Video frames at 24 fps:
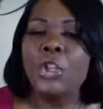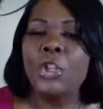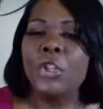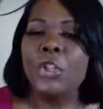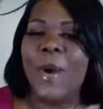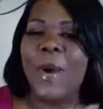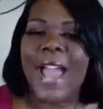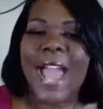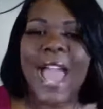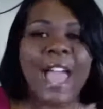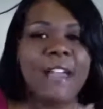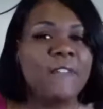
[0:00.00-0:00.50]

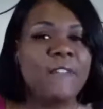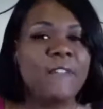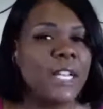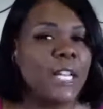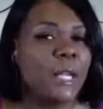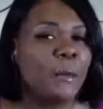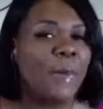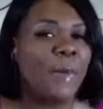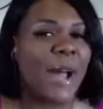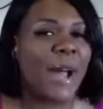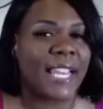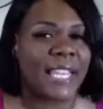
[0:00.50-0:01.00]
Do I have
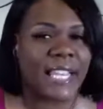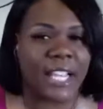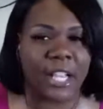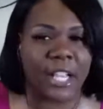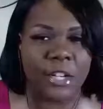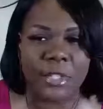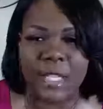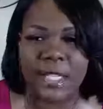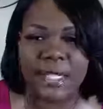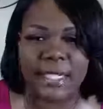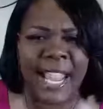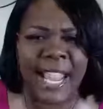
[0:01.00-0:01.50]
anybody
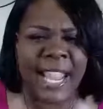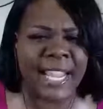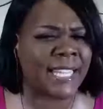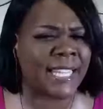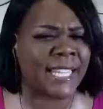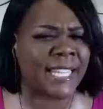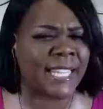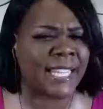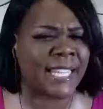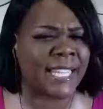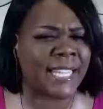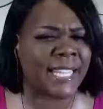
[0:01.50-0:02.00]
else today
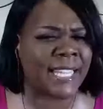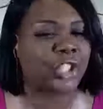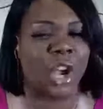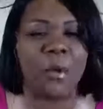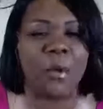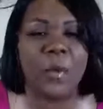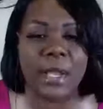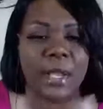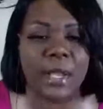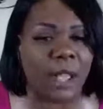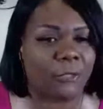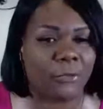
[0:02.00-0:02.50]
that you're
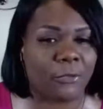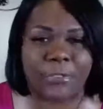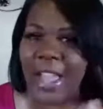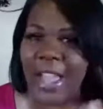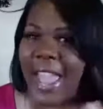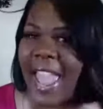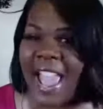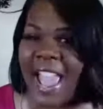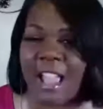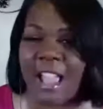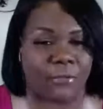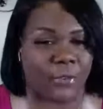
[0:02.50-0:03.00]
showing up for
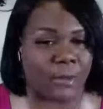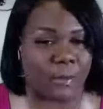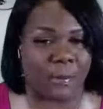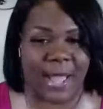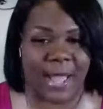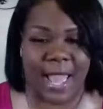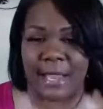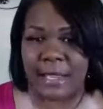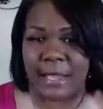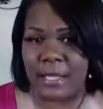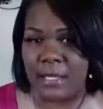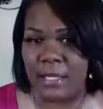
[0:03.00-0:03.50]

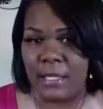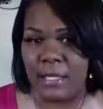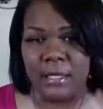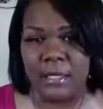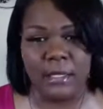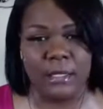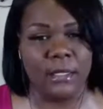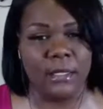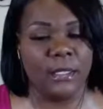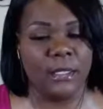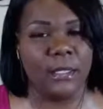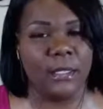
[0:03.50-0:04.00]
everybody?
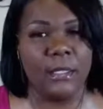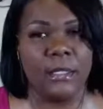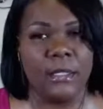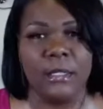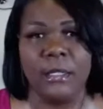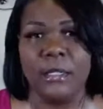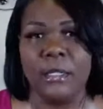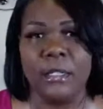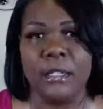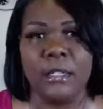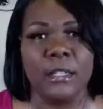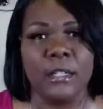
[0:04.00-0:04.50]

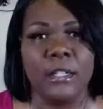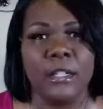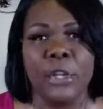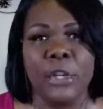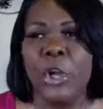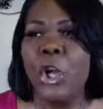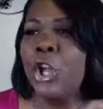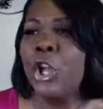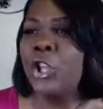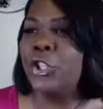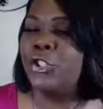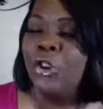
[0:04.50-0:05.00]

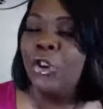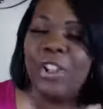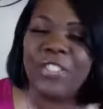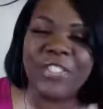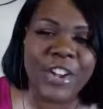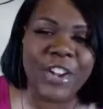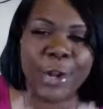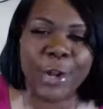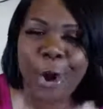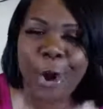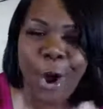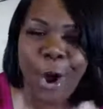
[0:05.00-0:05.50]
You're
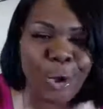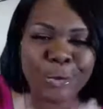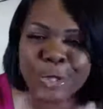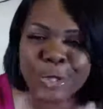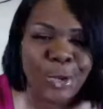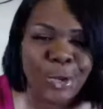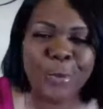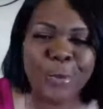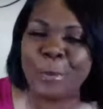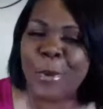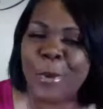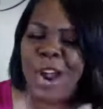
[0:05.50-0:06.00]
the
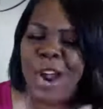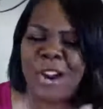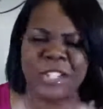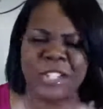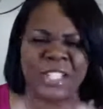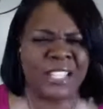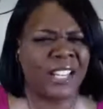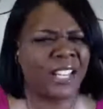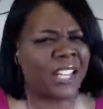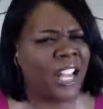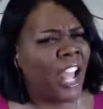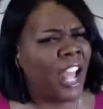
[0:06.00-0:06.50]
go-to
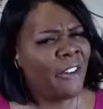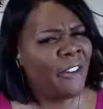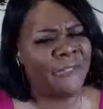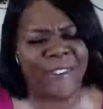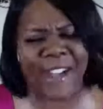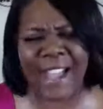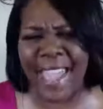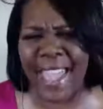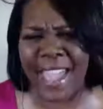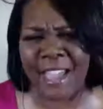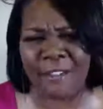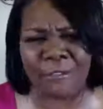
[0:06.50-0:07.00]
person
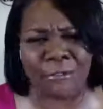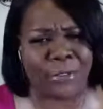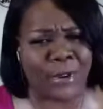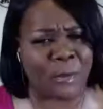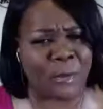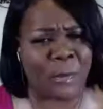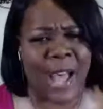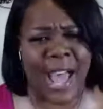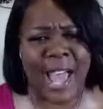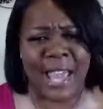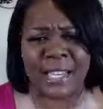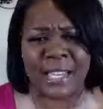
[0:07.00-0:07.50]
for
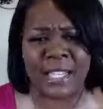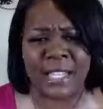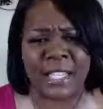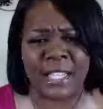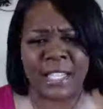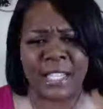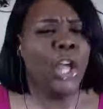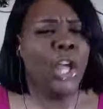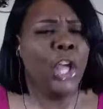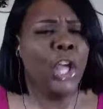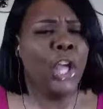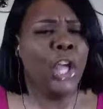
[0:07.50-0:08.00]
everybody.
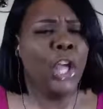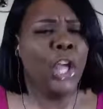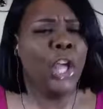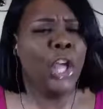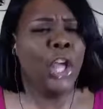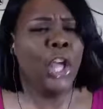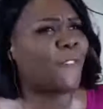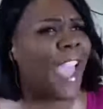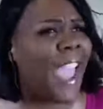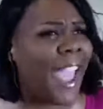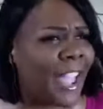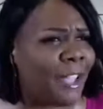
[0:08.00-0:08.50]
Your
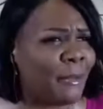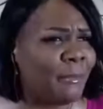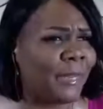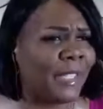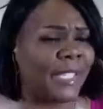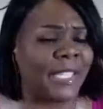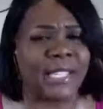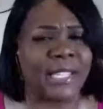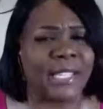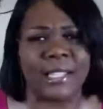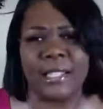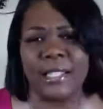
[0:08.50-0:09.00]

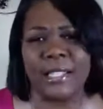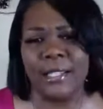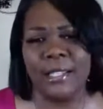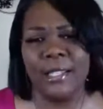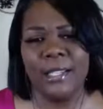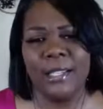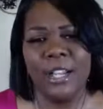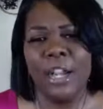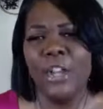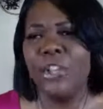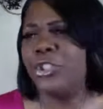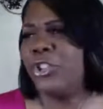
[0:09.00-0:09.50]
family,
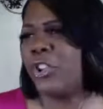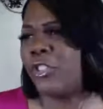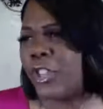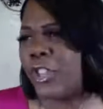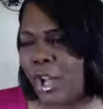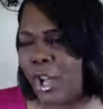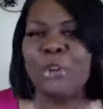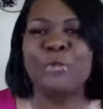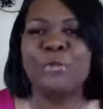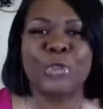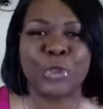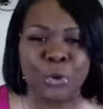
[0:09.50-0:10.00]
you're the
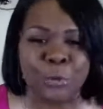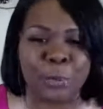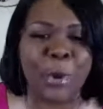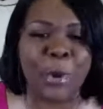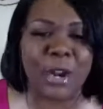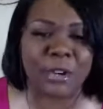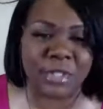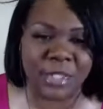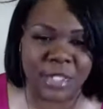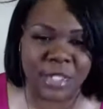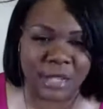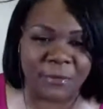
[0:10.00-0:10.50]
go-to
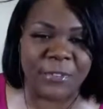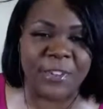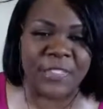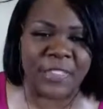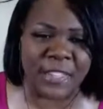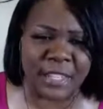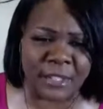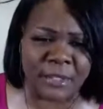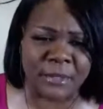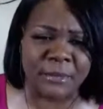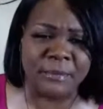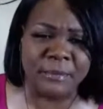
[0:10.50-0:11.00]
person for
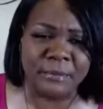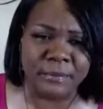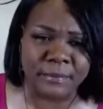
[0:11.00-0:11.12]
them.